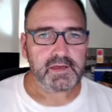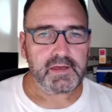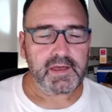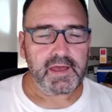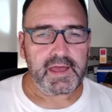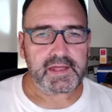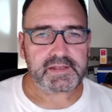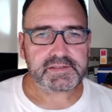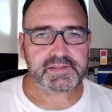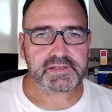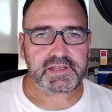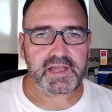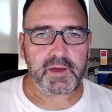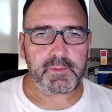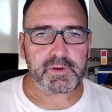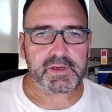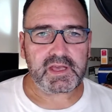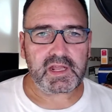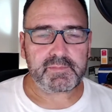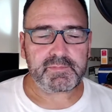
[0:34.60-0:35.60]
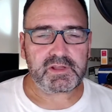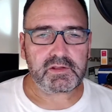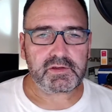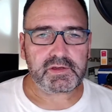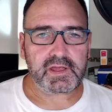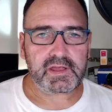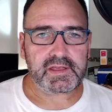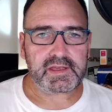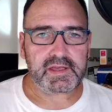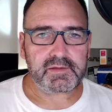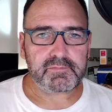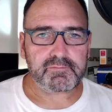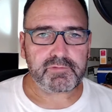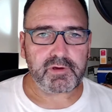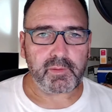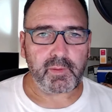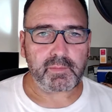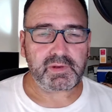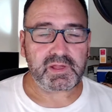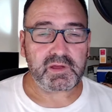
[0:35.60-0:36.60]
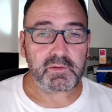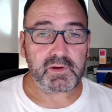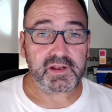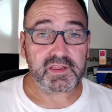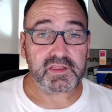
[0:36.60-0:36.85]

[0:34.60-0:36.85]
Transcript: And today we're going to be looking at probably one of the